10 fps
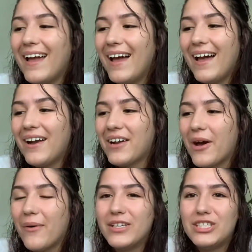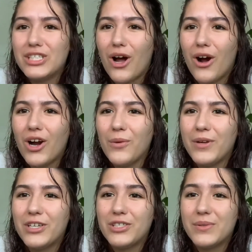I don't know, it's just hard when
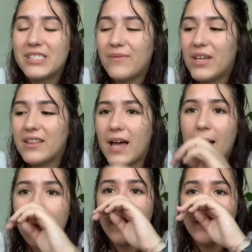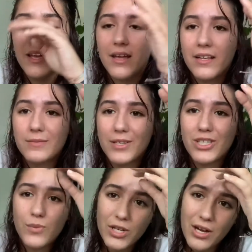you're doing stuff like that, or like especially
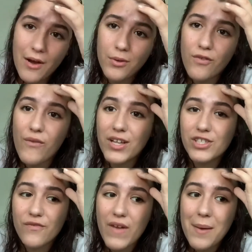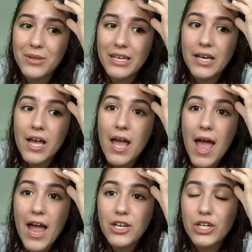when you're out with friends or family
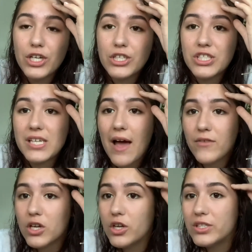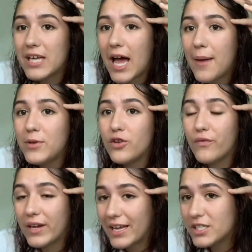and you're just having a good time and you
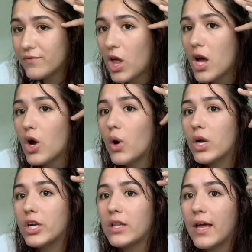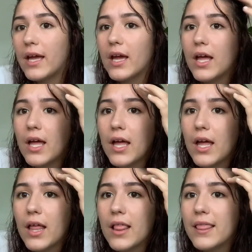forget to vlog, or you're like,
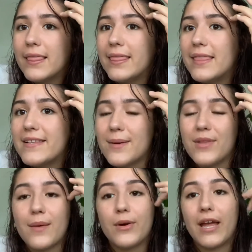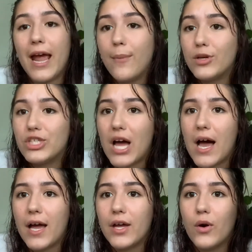some of them are camera
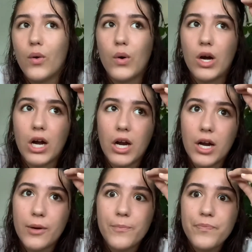shy, or